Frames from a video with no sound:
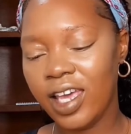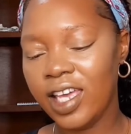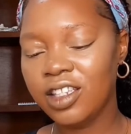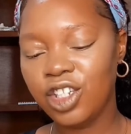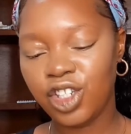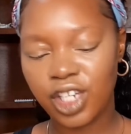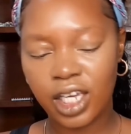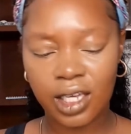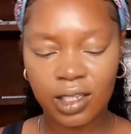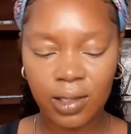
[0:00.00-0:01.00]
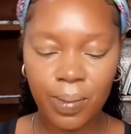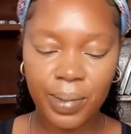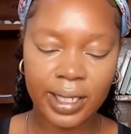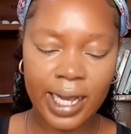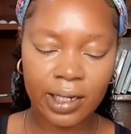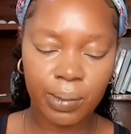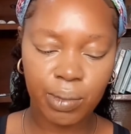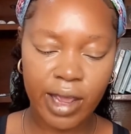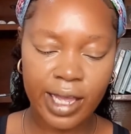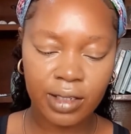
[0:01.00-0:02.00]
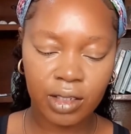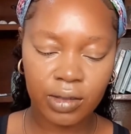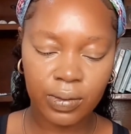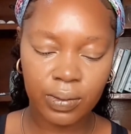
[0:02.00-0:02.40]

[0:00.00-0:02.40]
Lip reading: in the shade Banana Bread.